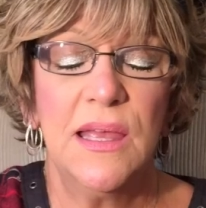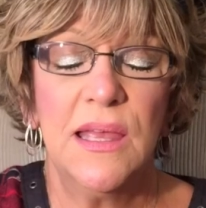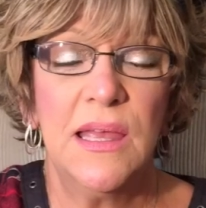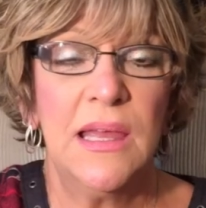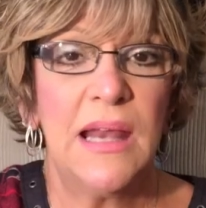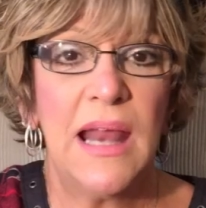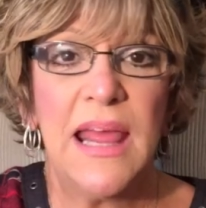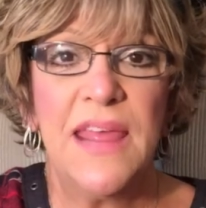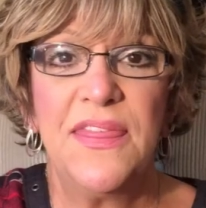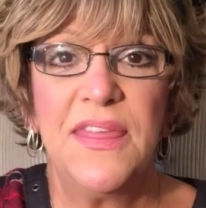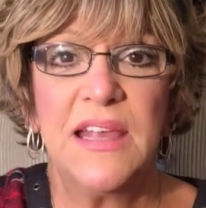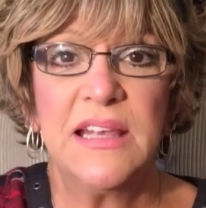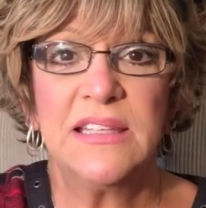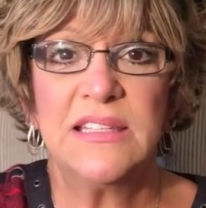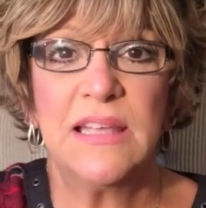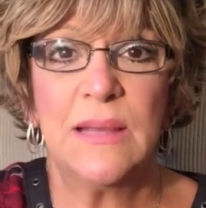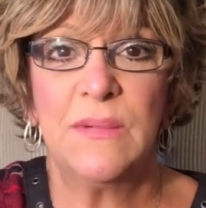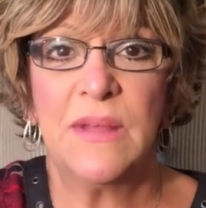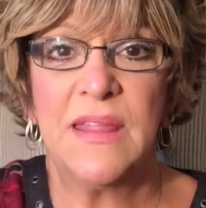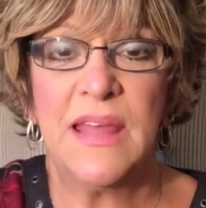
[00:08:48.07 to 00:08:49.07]
And I think
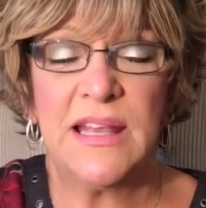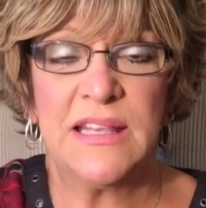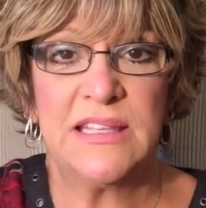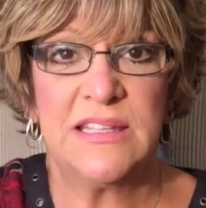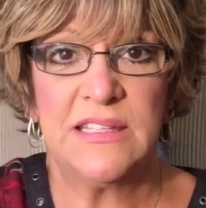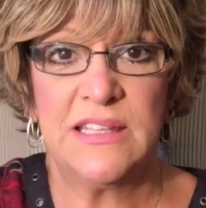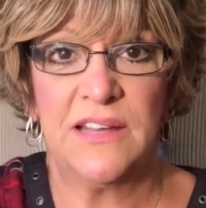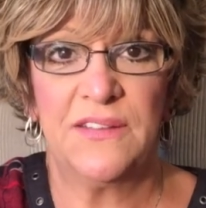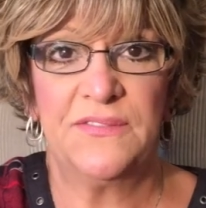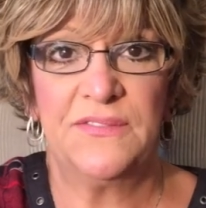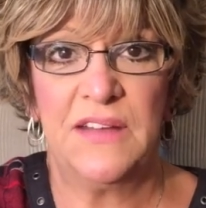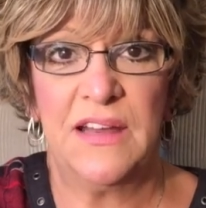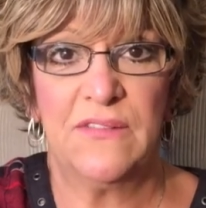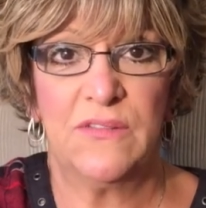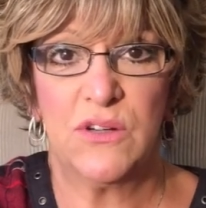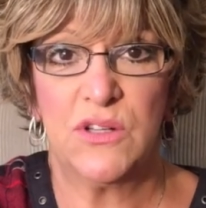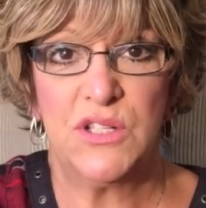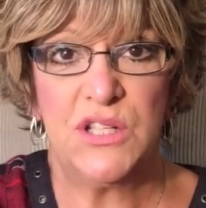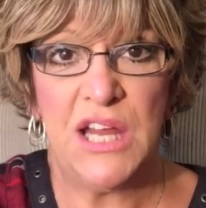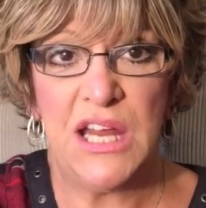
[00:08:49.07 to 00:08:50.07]
some of that stuff
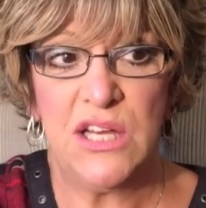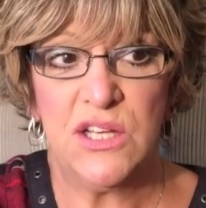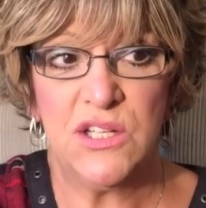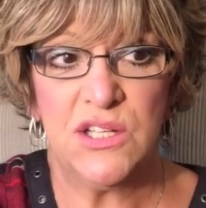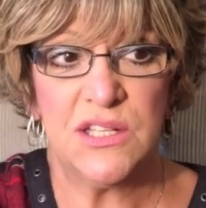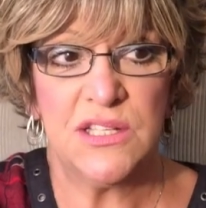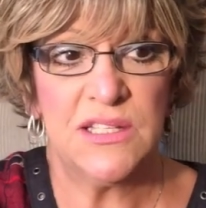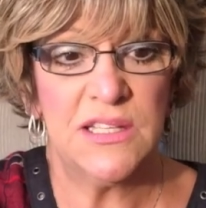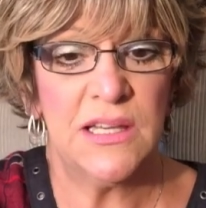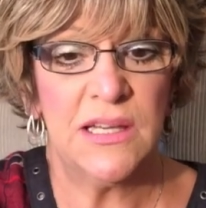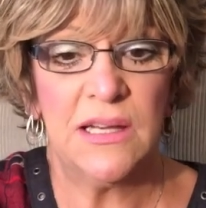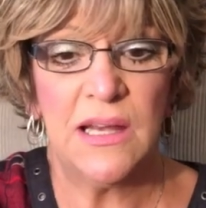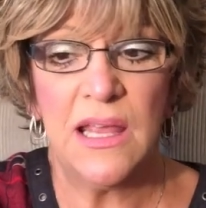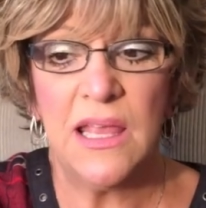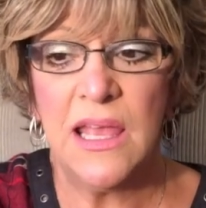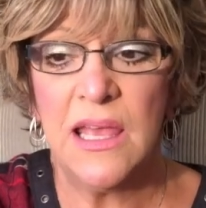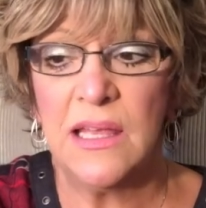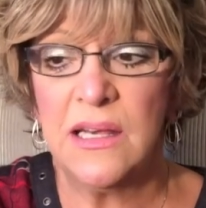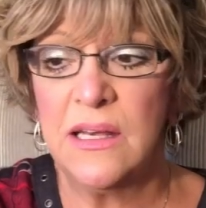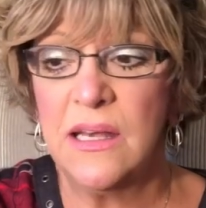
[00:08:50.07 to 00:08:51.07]
never changes. And,
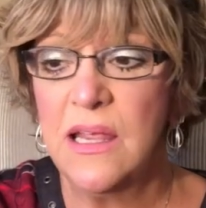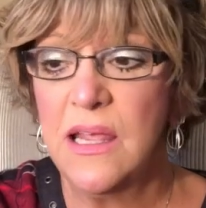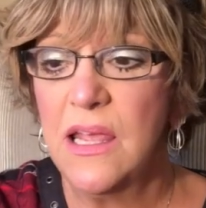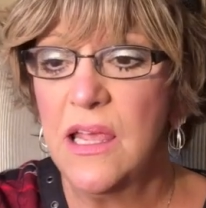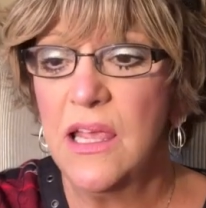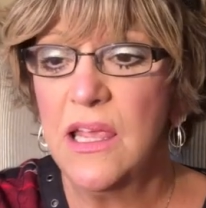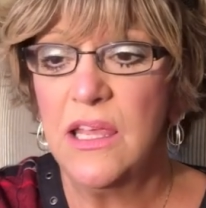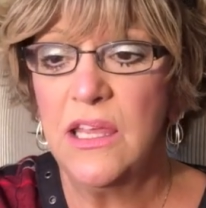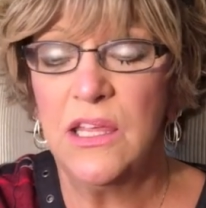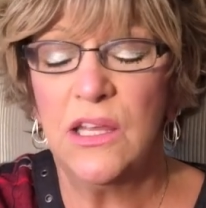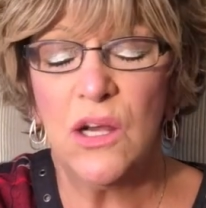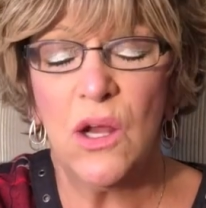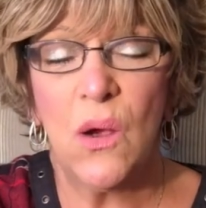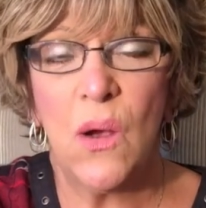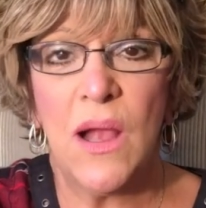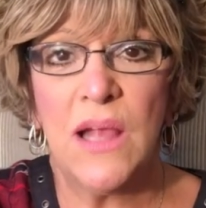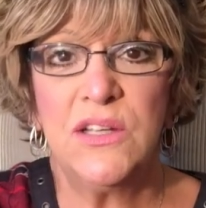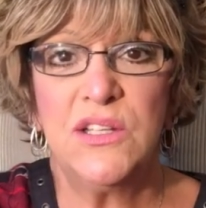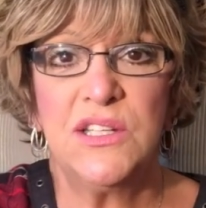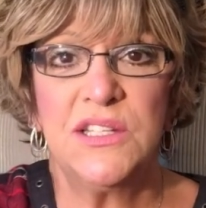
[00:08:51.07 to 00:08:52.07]
and you know,
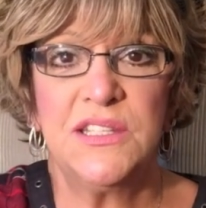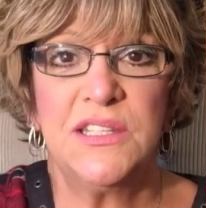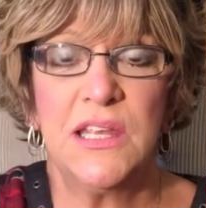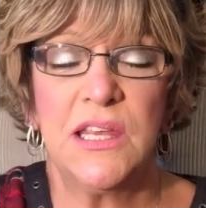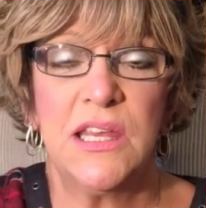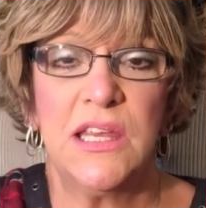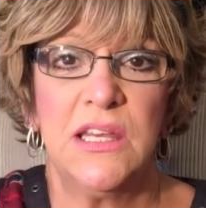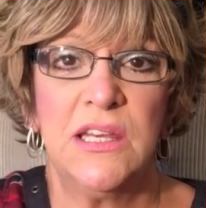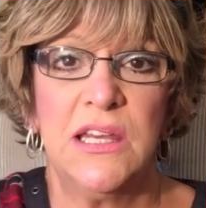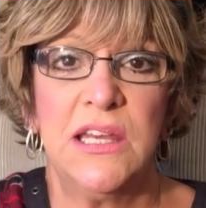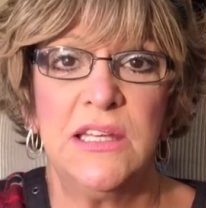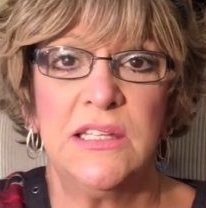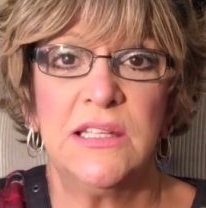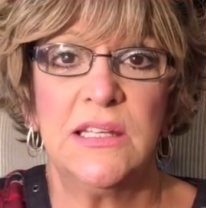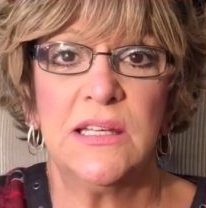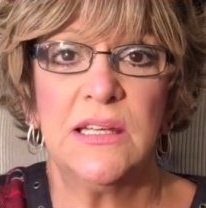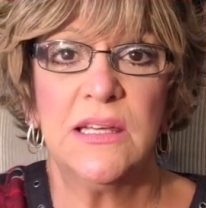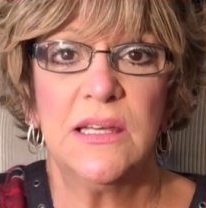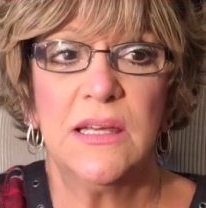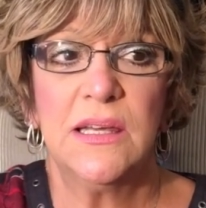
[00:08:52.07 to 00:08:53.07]
I just think you need
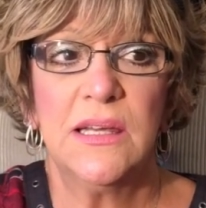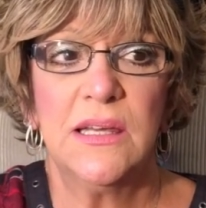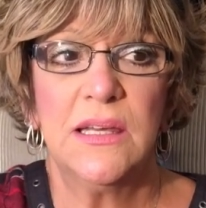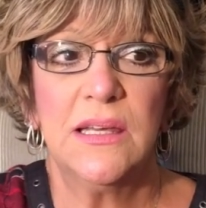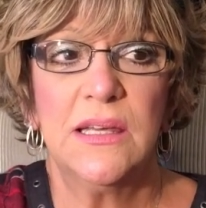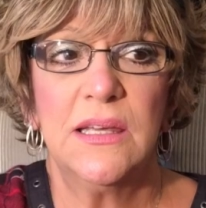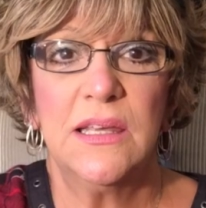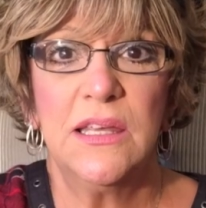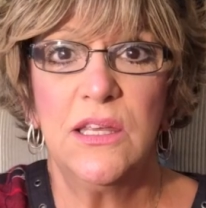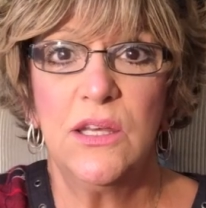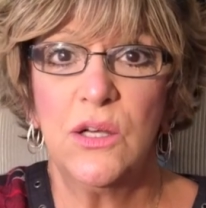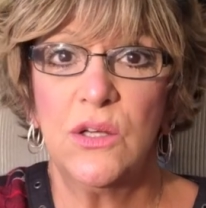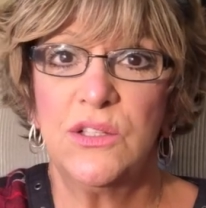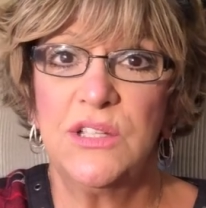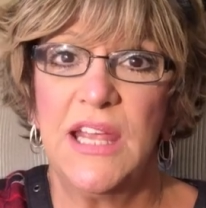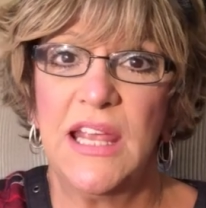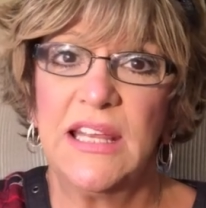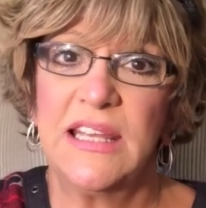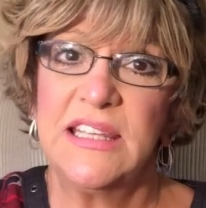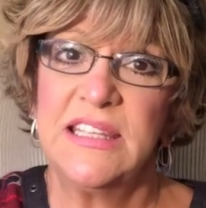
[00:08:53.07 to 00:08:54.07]
to, you know,
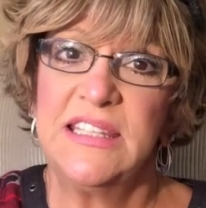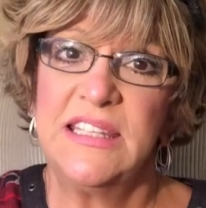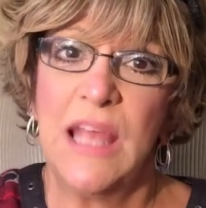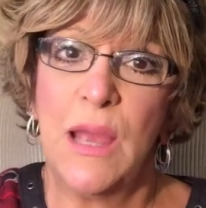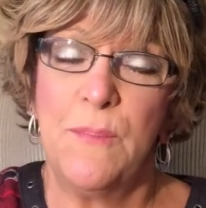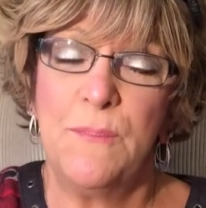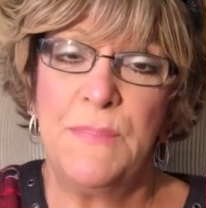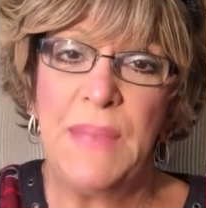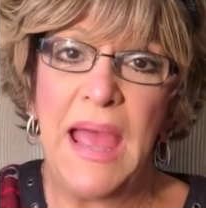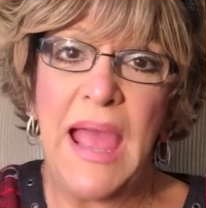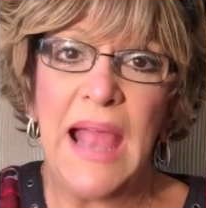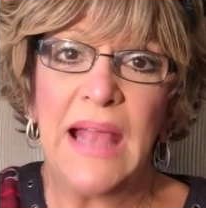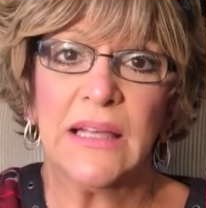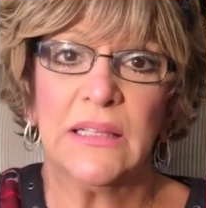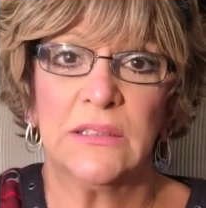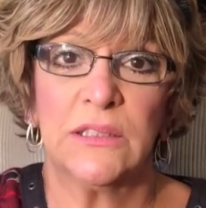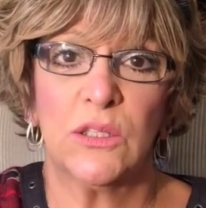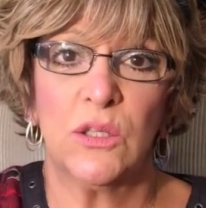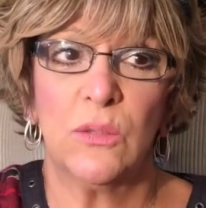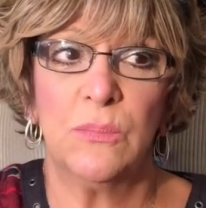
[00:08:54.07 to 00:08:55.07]
take a step back
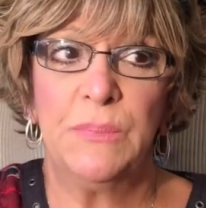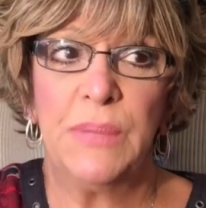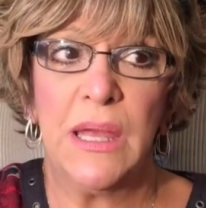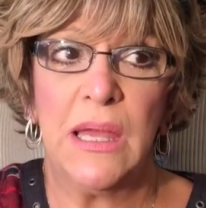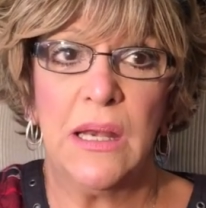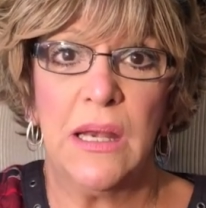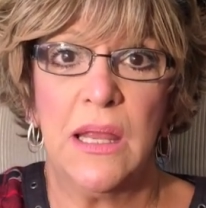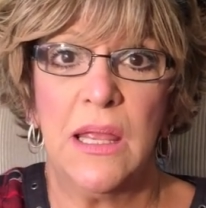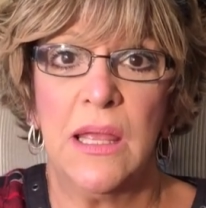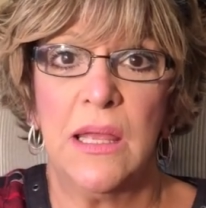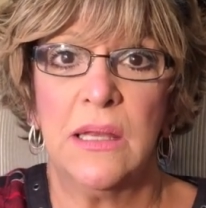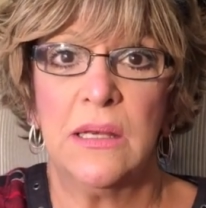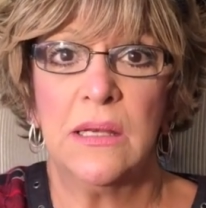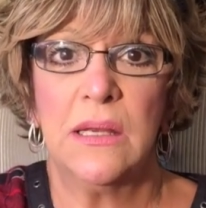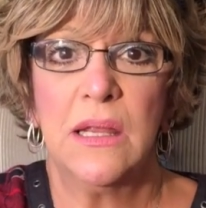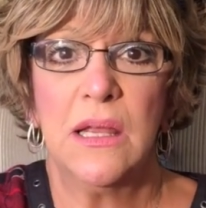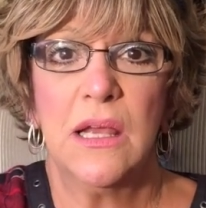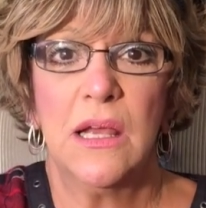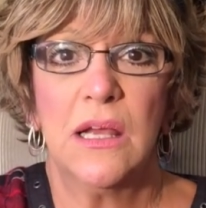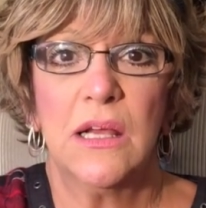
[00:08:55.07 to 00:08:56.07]
a little bit and,
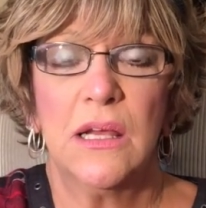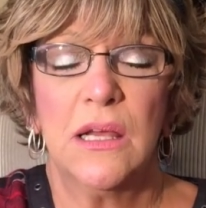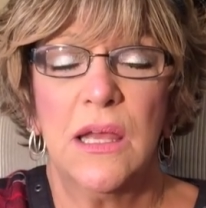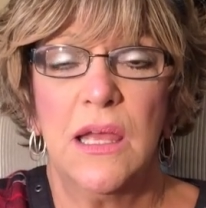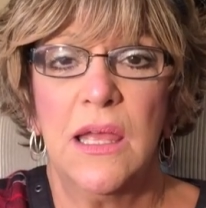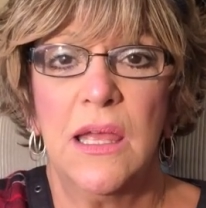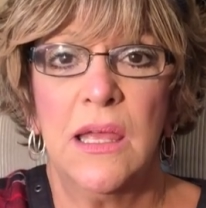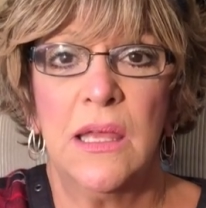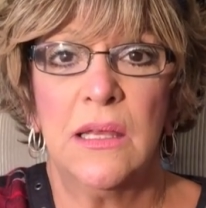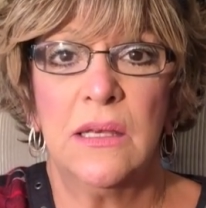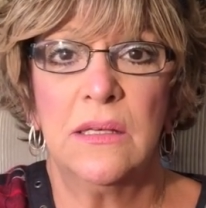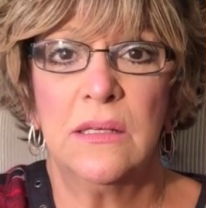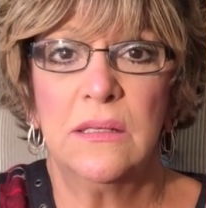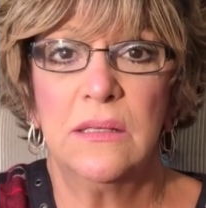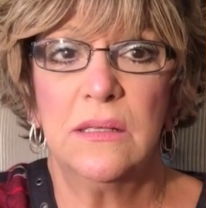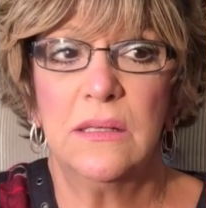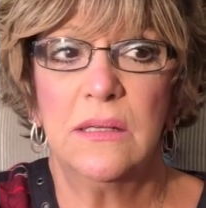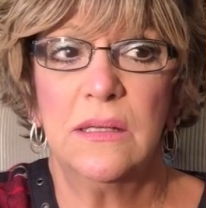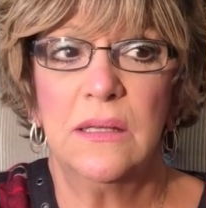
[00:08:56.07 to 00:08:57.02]
and,